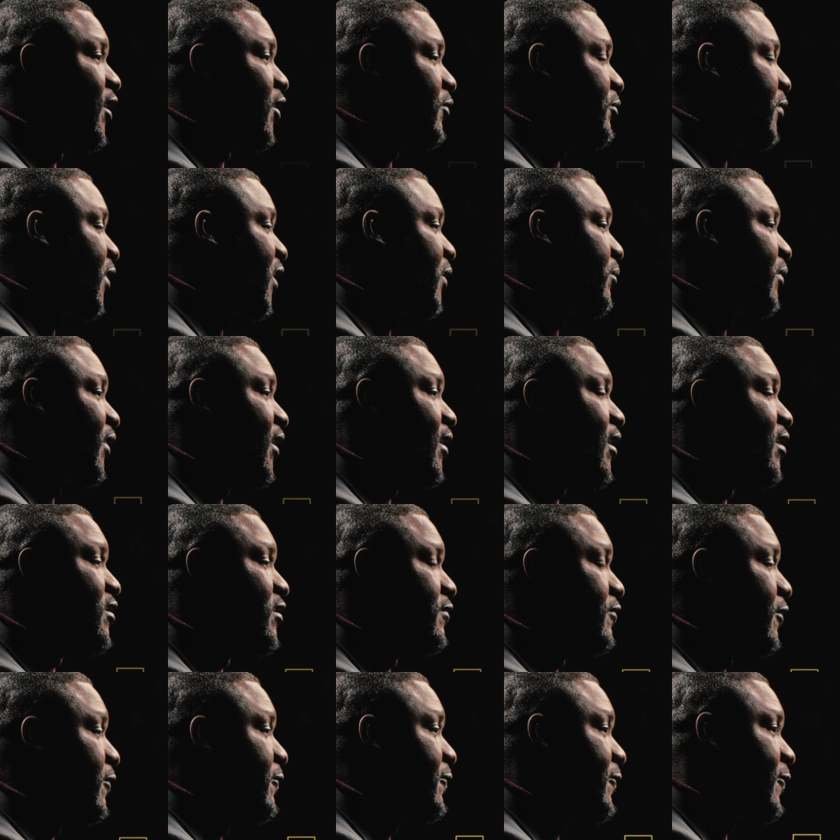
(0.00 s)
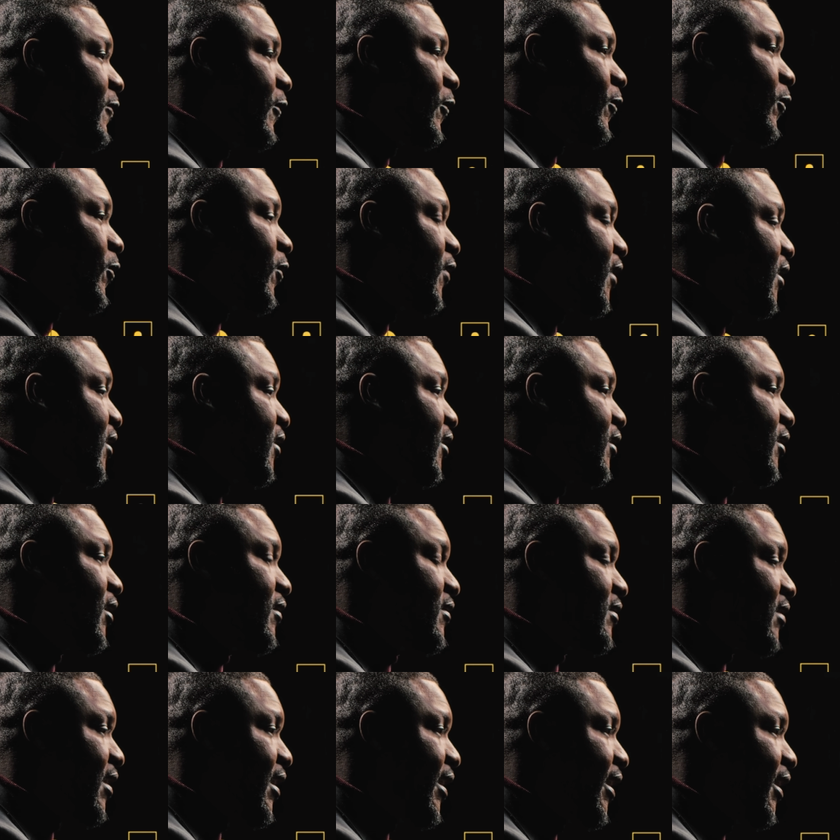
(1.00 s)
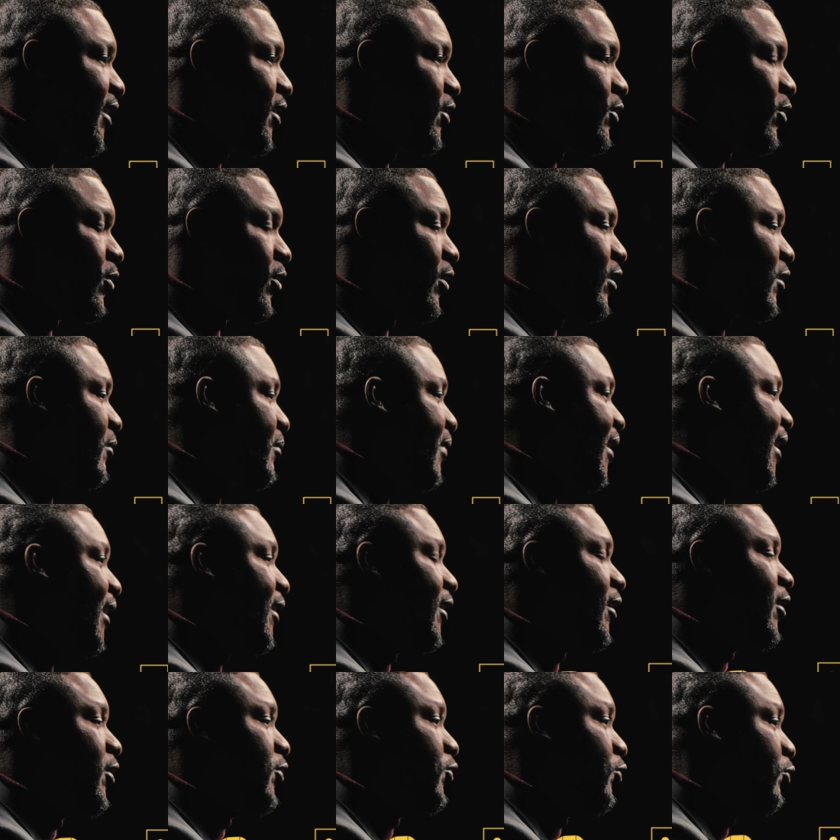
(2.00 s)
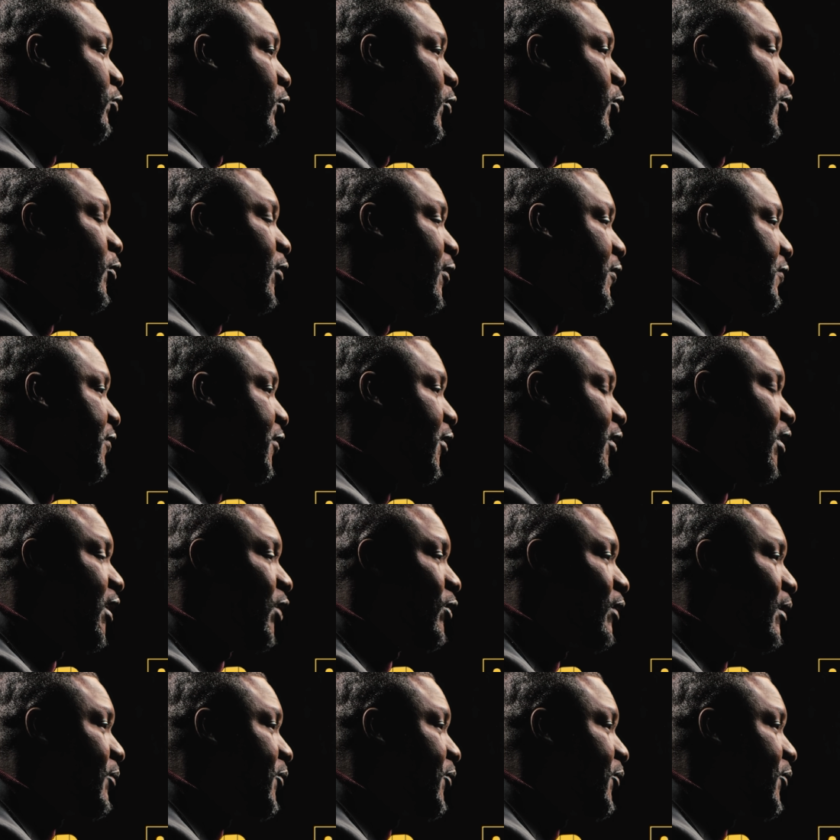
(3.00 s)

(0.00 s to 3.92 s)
It could be because of a flaw in the design or command and control of nuclear